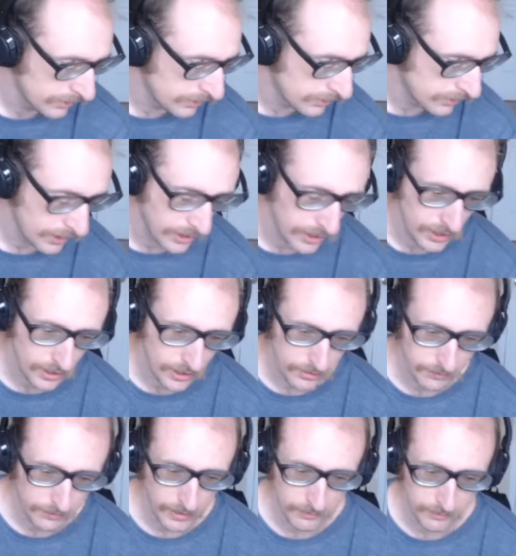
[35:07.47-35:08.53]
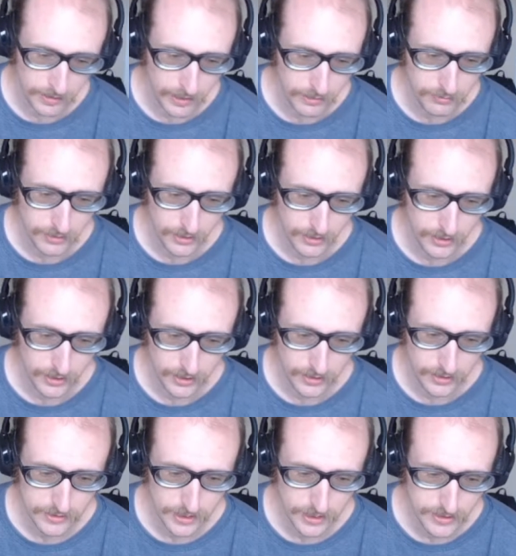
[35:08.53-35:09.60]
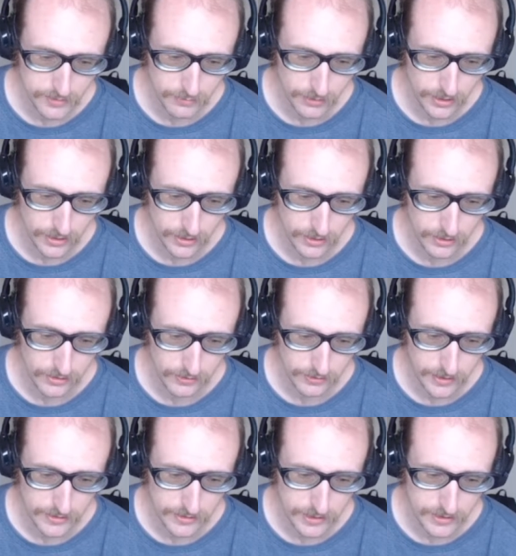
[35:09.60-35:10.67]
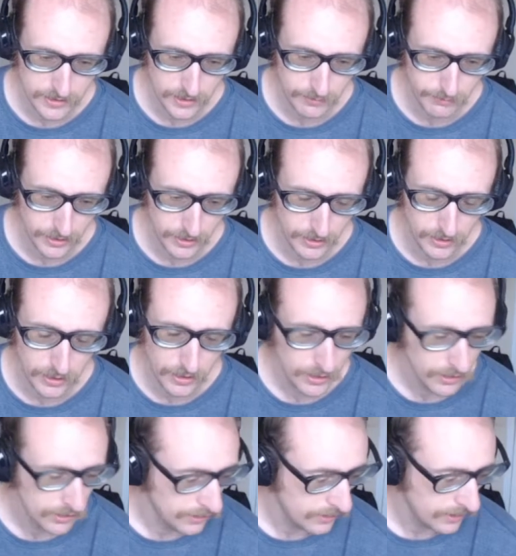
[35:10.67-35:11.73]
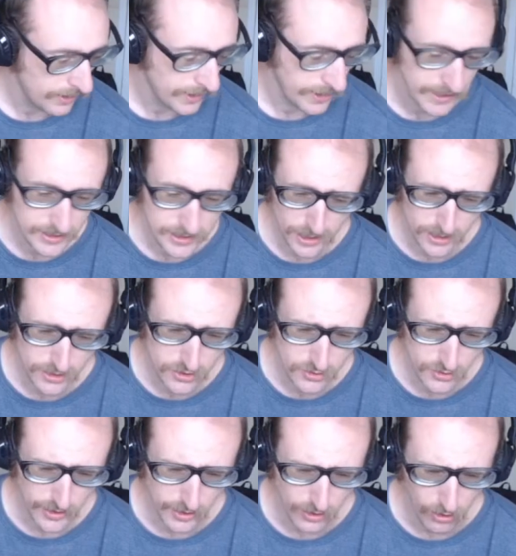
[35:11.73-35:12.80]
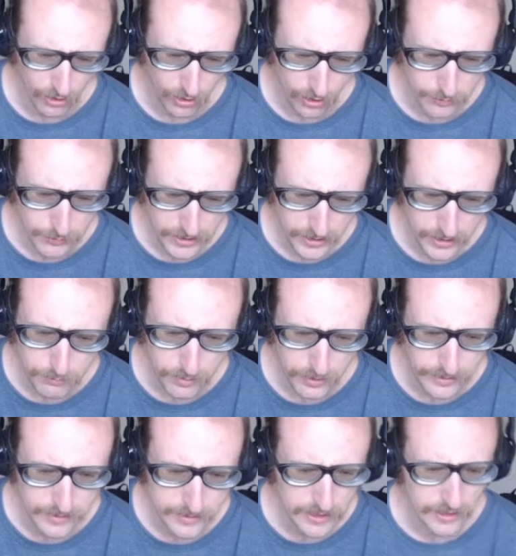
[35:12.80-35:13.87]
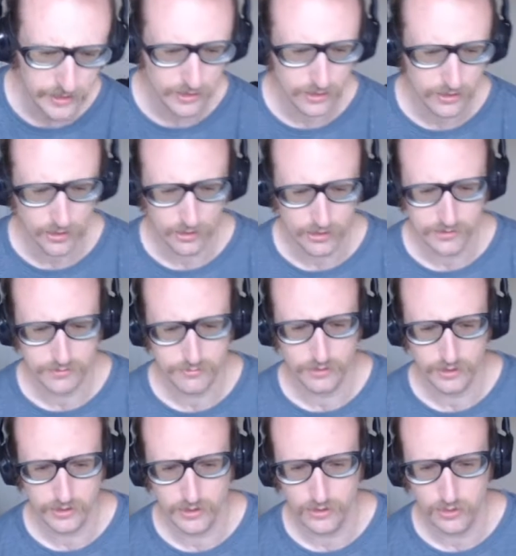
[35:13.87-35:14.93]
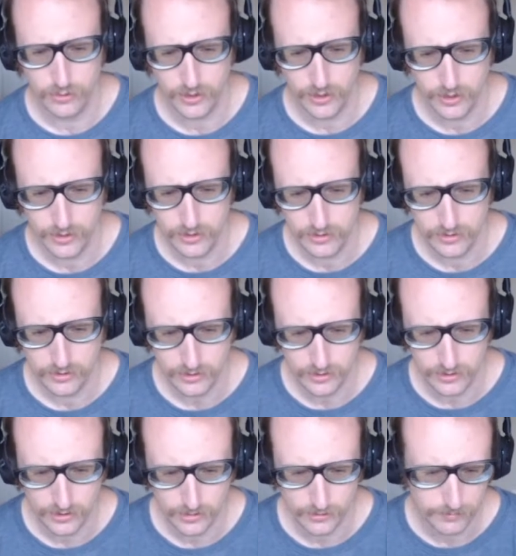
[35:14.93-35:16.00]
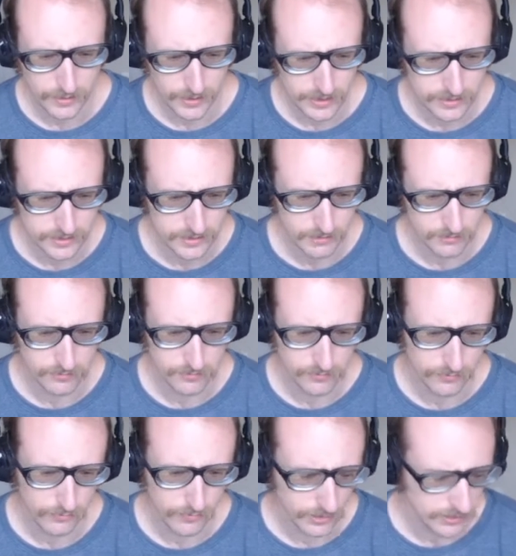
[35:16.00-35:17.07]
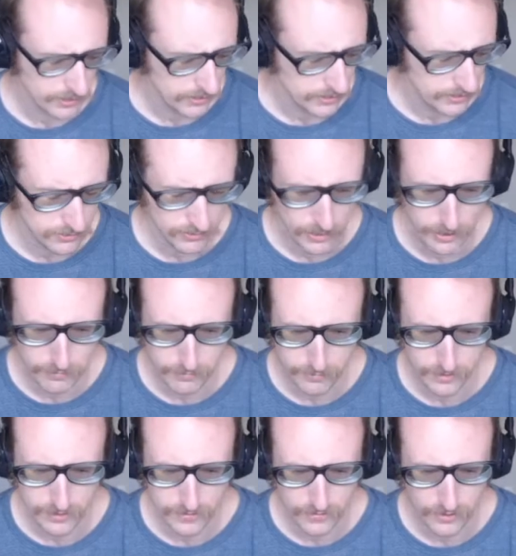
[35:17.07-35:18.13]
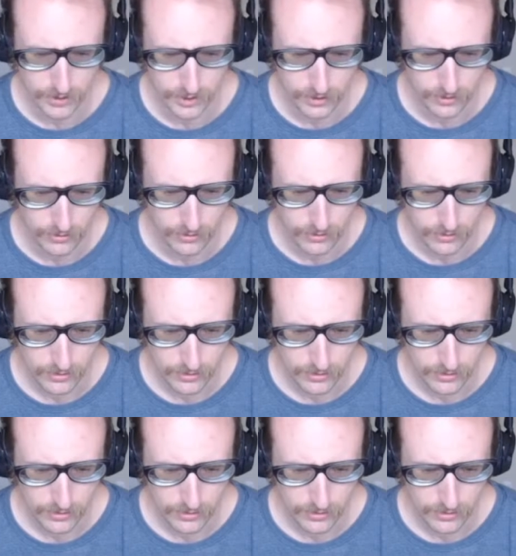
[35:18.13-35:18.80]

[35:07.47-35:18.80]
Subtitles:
I keep clicking text me, they're not texting me. I guess I could try call me, but taking a call is really annoying. I guess I'm willing to do that for this video.